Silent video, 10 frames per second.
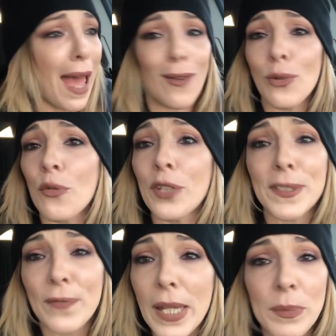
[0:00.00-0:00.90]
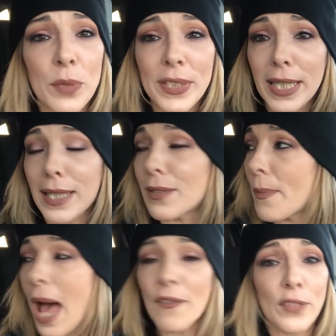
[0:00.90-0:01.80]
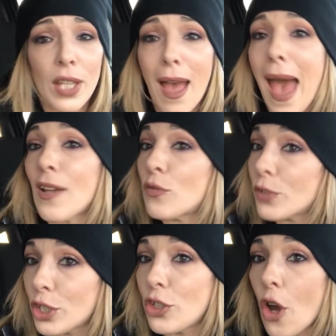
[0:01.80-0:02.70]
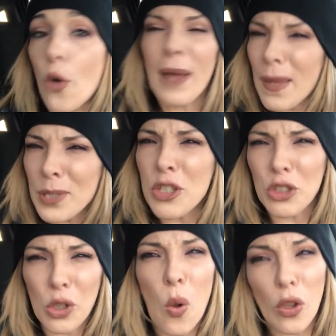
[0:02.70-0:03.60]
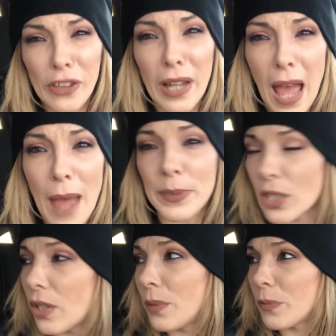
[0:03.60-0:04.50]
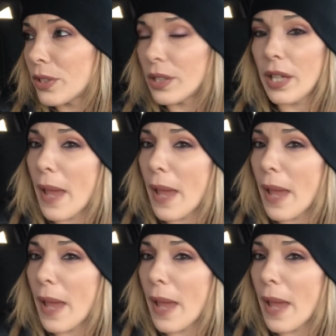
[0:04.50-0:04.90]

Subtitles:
I don't know if his family was like in the mafia. I don't really know. Probably should have called the cops on him, really.